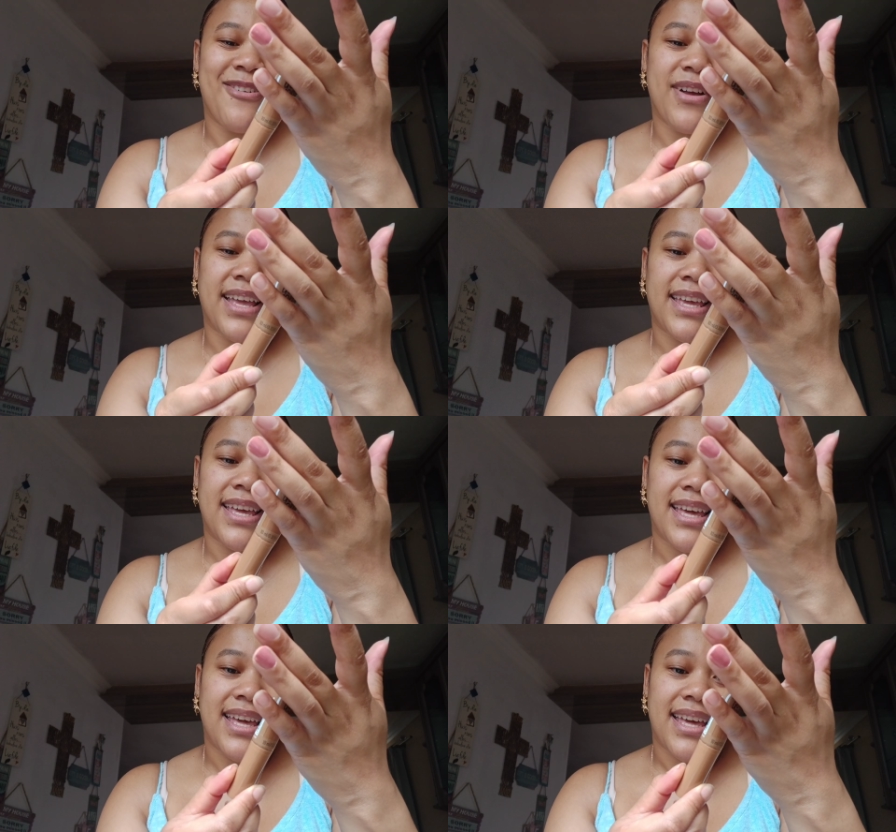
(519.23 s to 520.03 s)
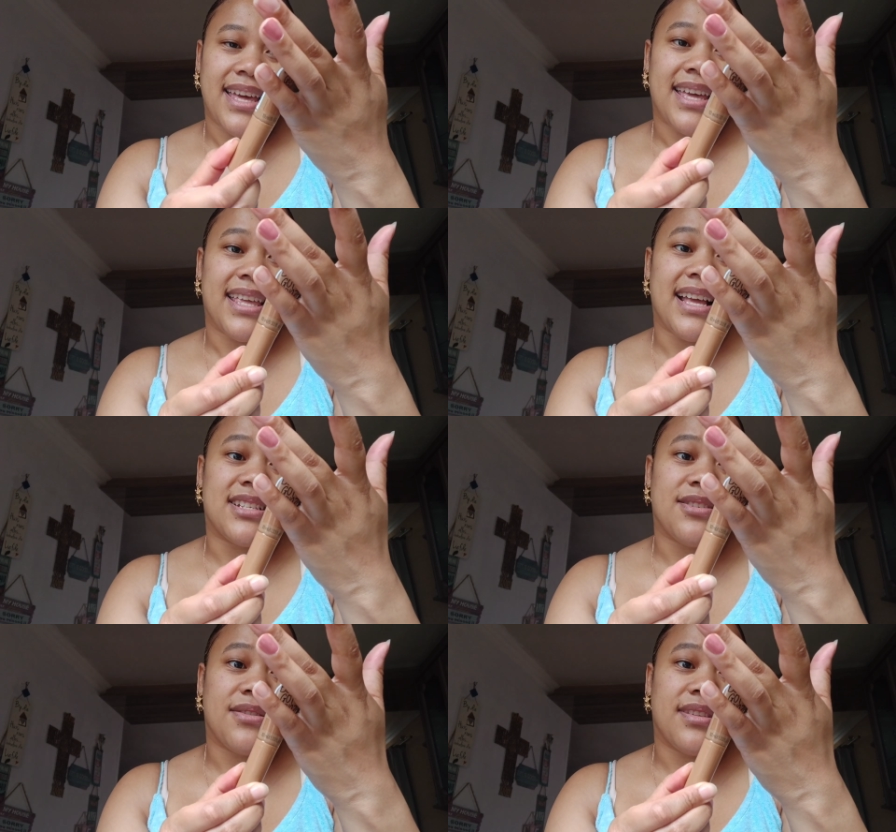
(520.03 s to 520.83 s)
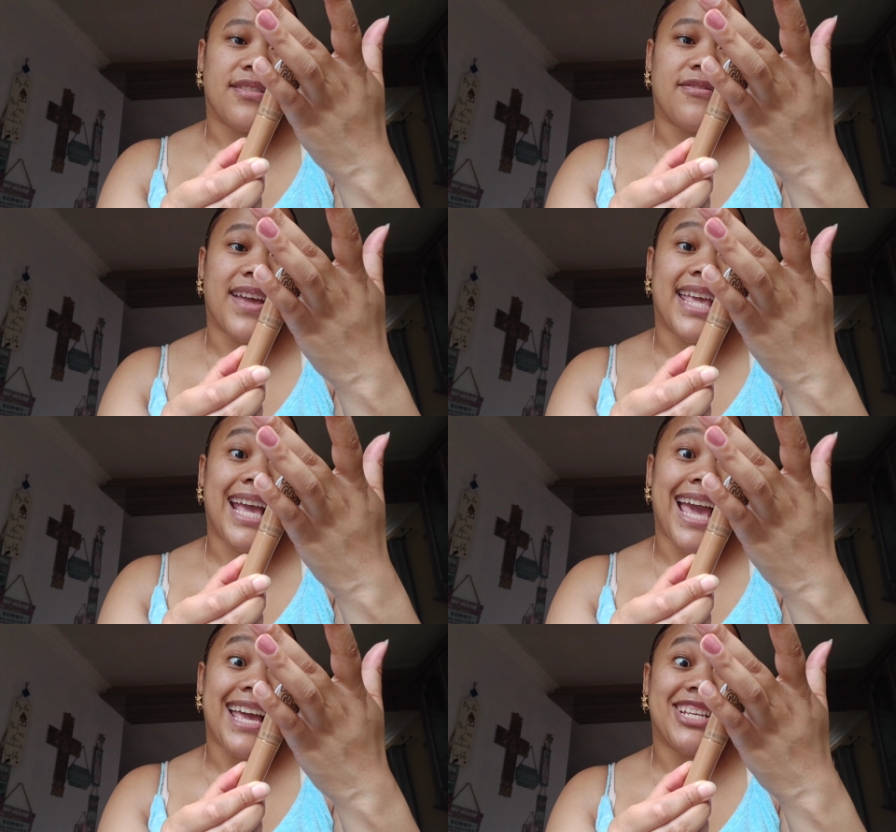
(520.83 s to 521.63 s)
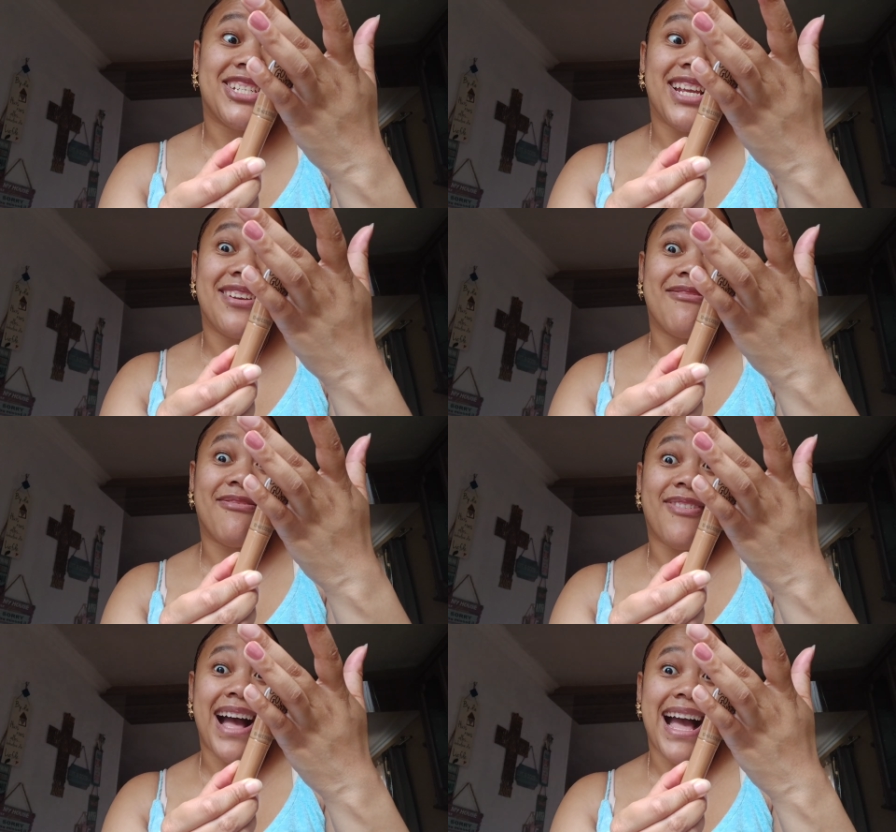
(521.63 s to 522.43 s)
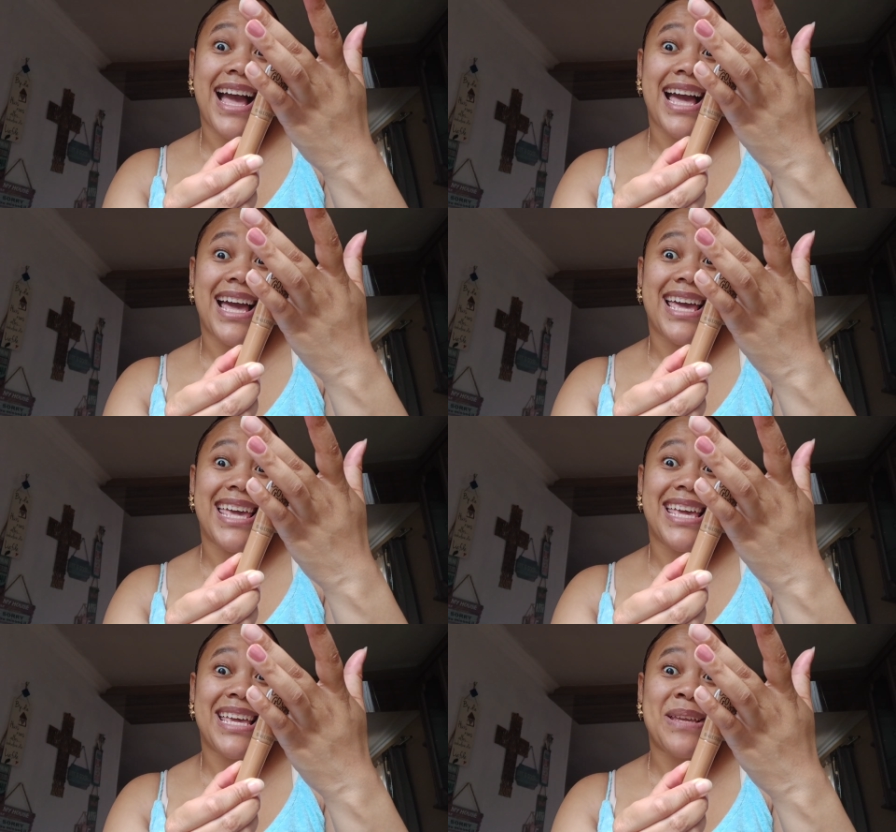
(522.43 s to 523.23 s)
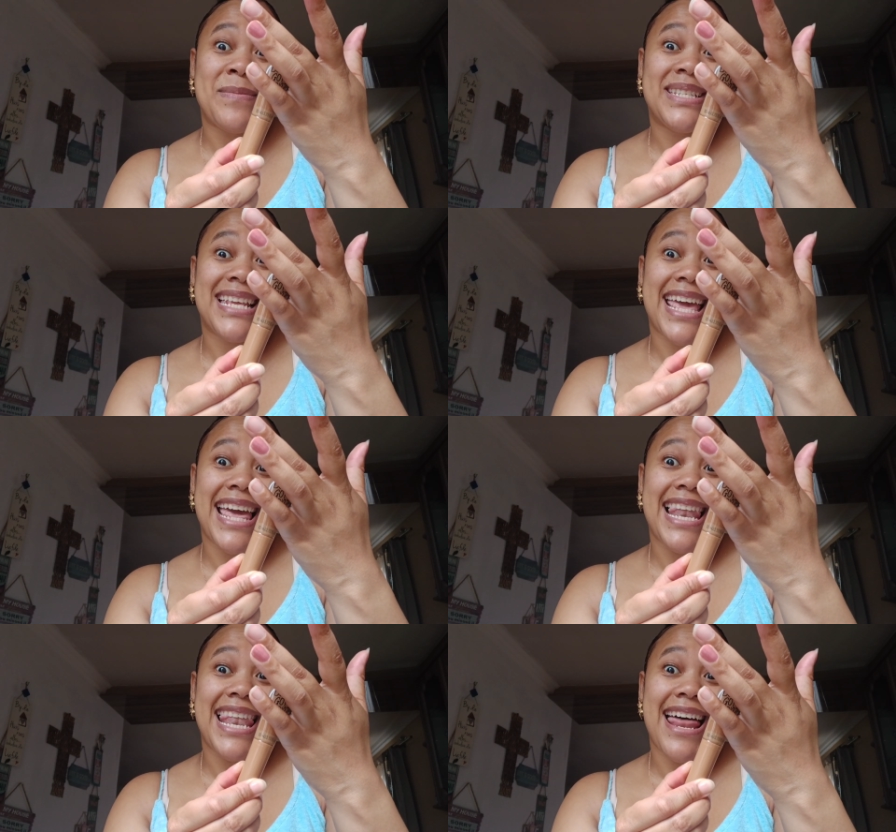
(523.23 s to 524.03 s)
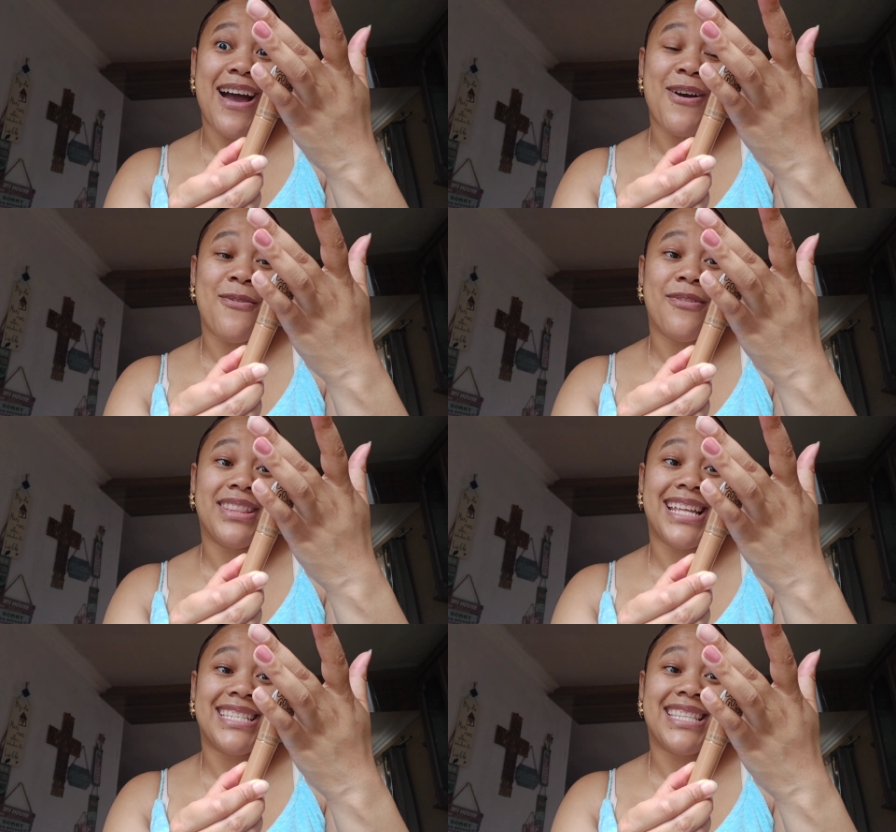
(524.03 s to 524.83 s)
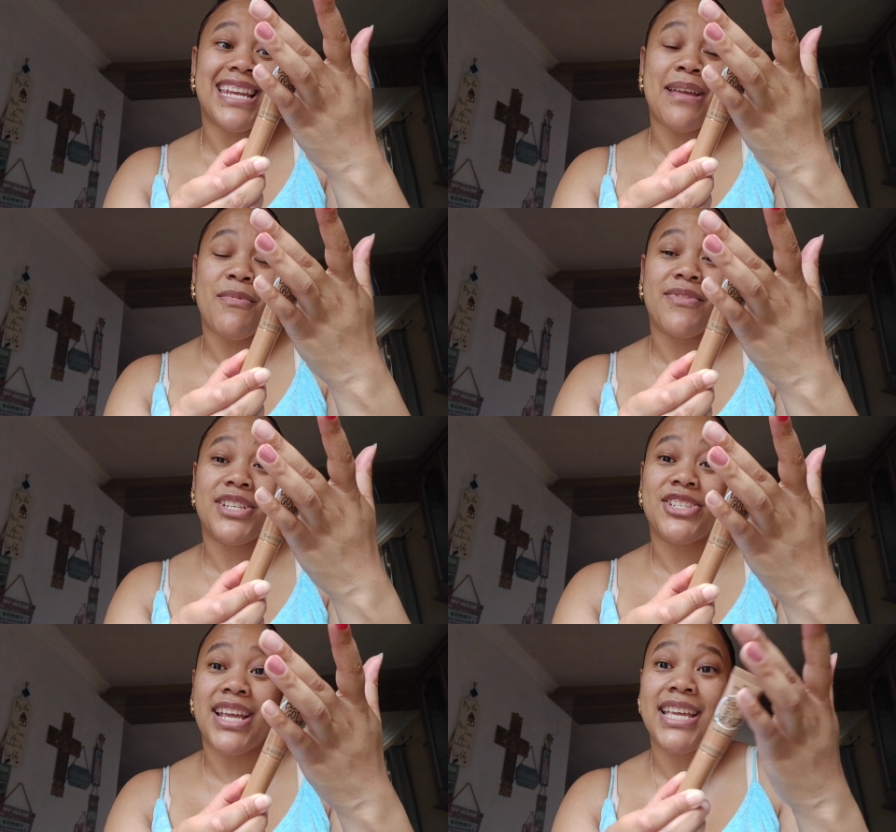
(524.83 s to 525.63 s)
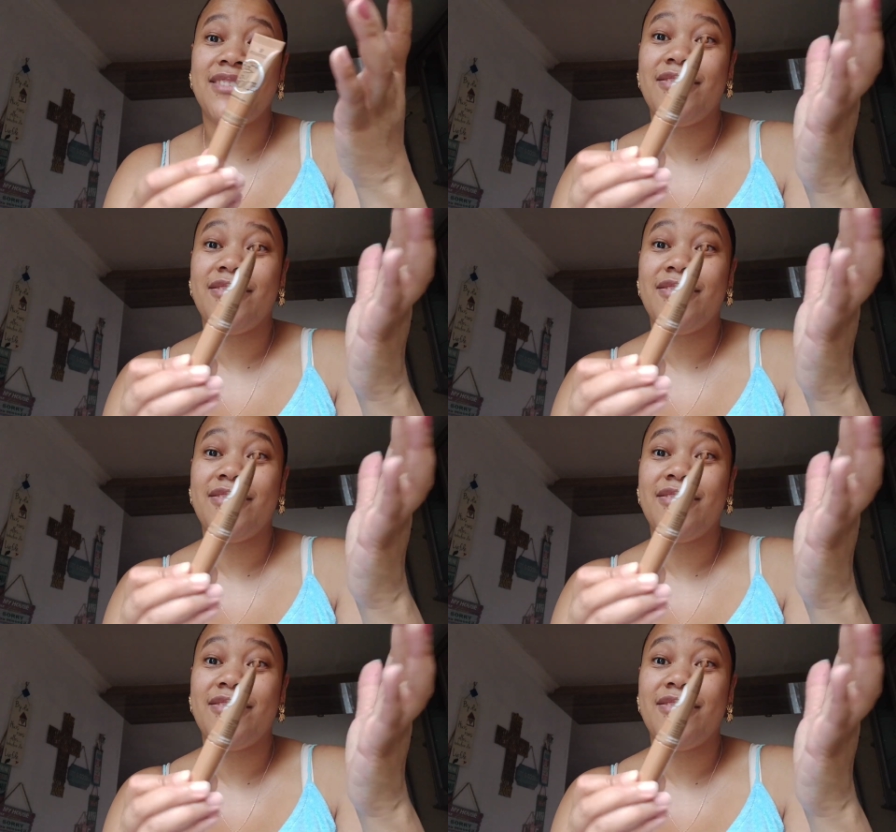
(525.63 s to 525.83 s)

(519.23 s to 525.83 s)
okay yeah so vacation vibes hello that's the name of the shade